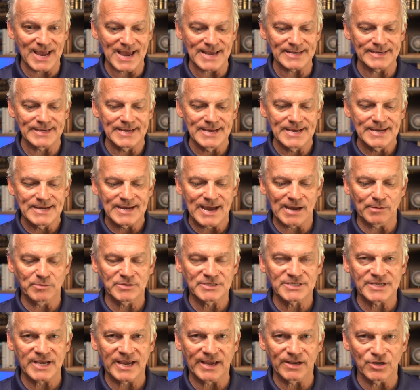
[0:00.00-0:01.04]
And I would
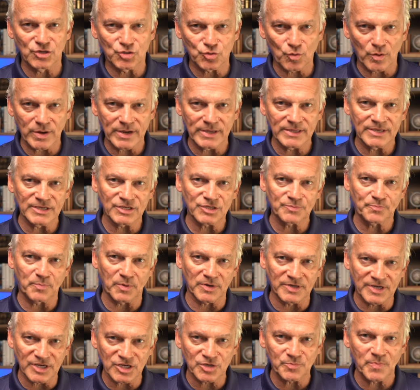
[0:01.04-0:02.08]
say enjoy this,
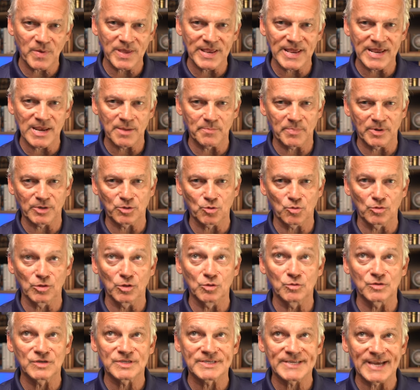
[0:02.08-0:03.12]
participate in it, but don't
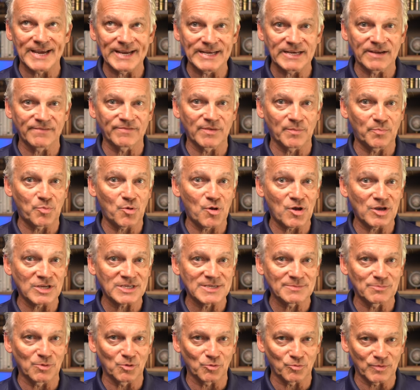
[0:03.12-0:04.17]
lose sight of the
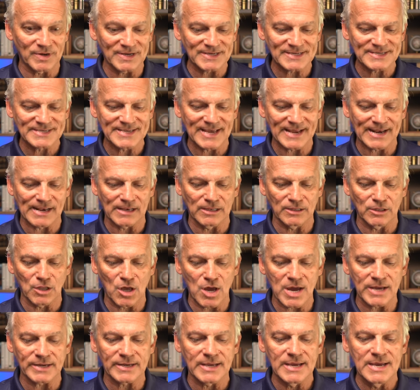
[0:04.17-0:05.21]
possible risks that a
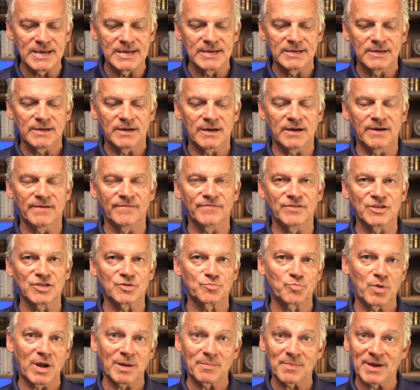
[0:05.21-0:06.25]
lot of these
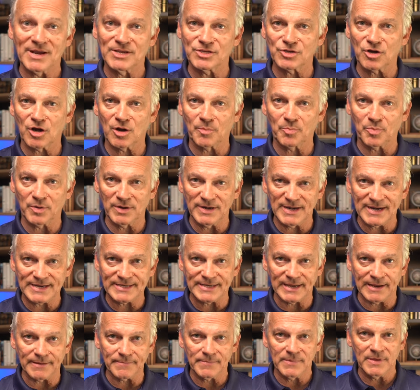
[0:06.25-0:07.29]
bright minds are
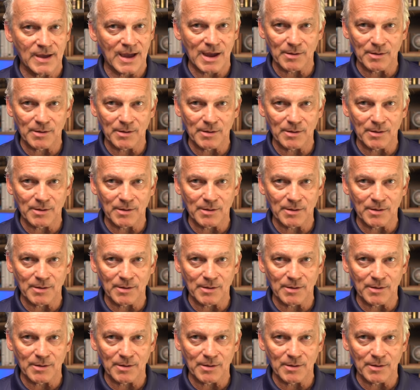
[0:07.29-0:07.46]
predicting.